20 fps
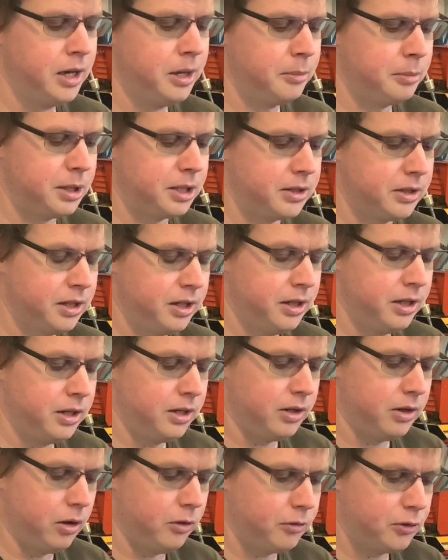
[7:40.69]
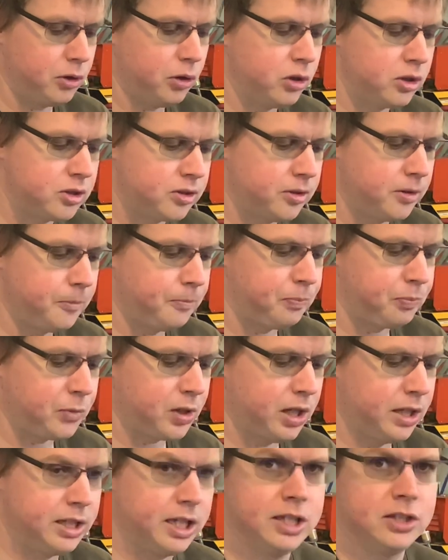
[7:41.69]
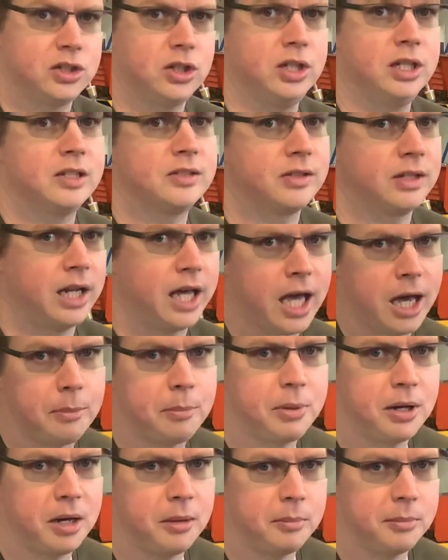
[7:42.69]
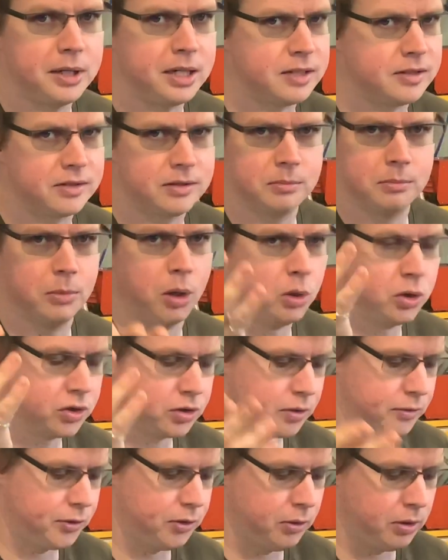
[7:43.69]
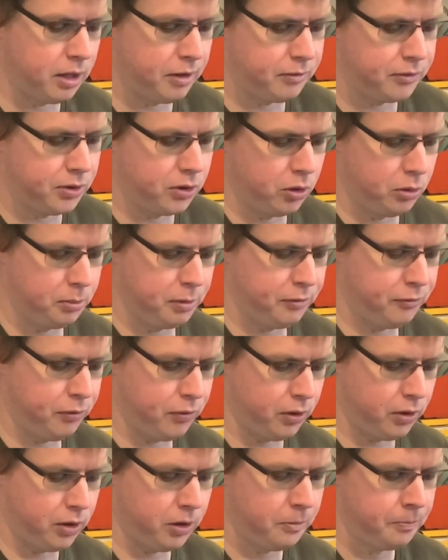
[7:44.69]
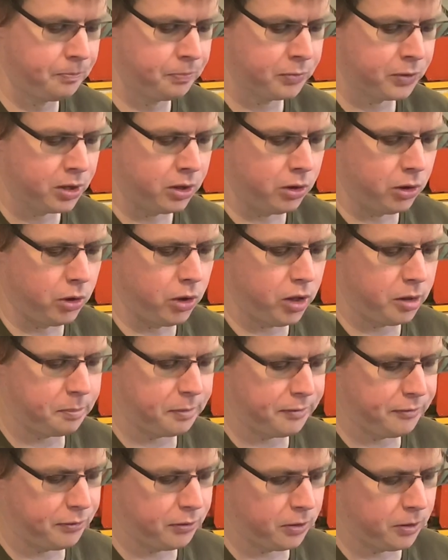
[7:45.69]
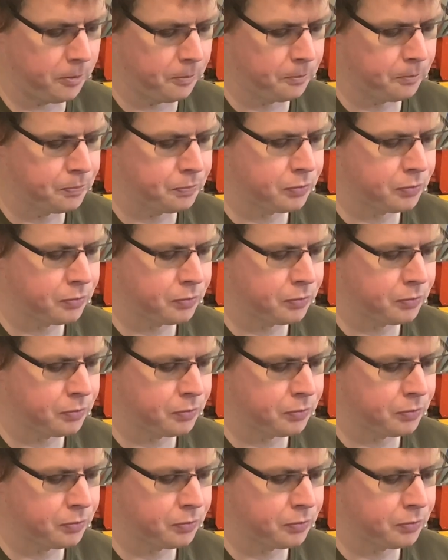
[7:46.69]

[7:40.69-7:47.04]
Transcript: but of course, an engine is an air pump, as most of you have known before or heard before.